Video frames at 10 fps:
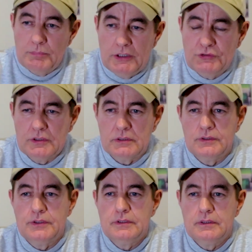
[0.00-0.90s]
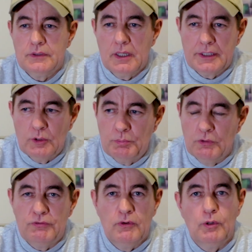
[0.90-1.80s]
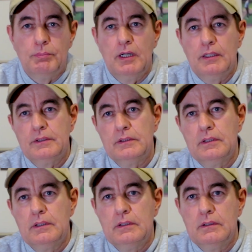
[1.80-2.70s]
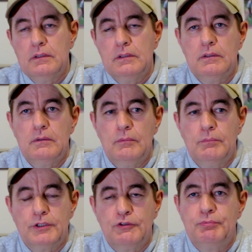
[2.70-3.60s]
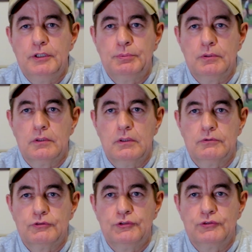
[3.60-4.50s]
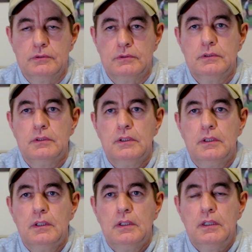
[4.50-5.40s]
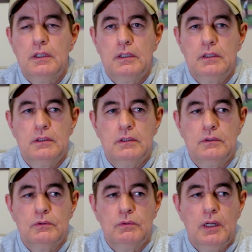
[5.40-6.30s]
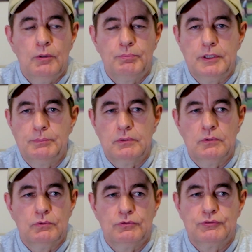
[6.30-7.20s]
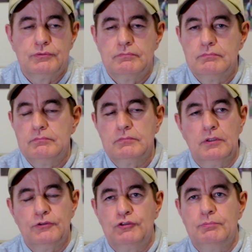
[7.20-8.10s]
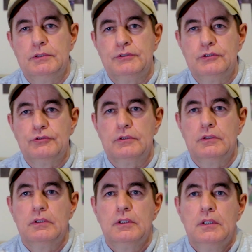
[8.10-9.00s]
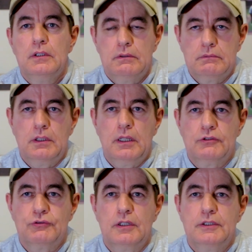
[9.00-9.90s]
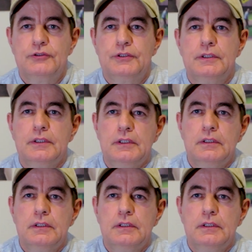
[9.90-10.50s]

Basically, the idea was put forward by a body of people called CISL, who help people who've got disabilities or like anxiety